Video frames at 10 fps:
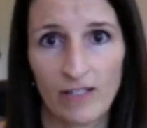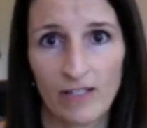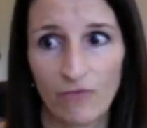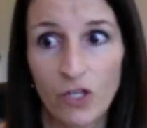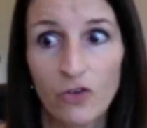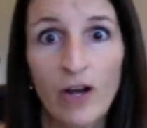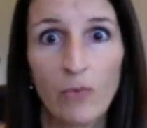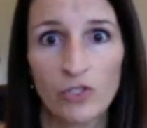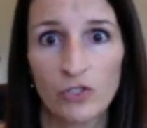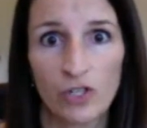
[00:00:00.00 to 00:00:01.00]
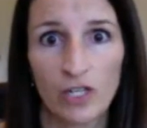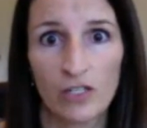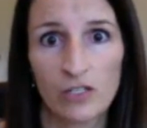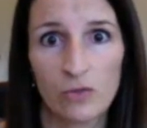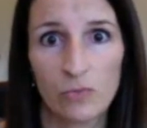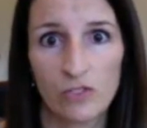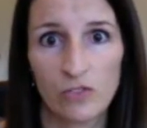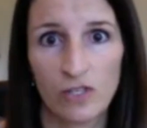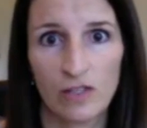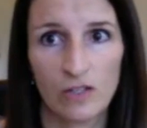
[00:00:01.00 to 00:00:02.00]
figure out what you're going to do once you
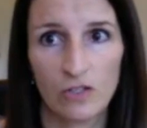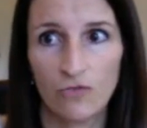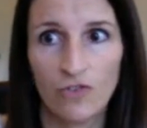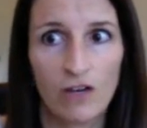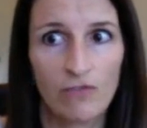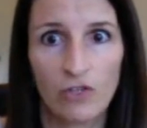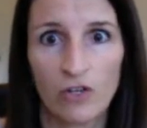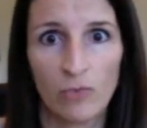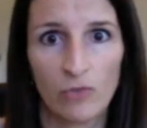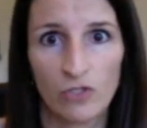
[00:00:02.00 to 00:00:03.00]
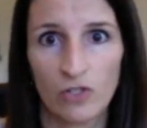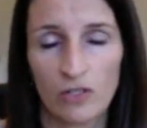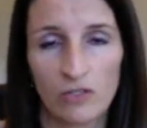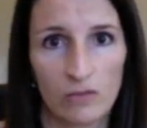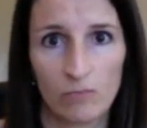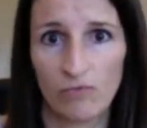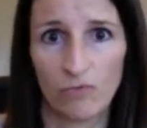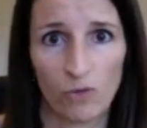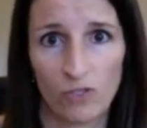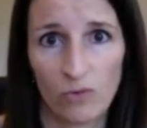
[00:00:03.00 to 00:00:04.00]
get there. You've got to figure out what you're going to do
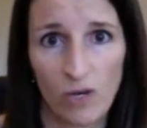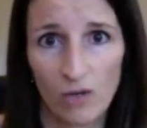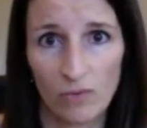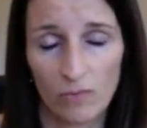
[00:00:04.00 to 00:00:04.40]
before you go.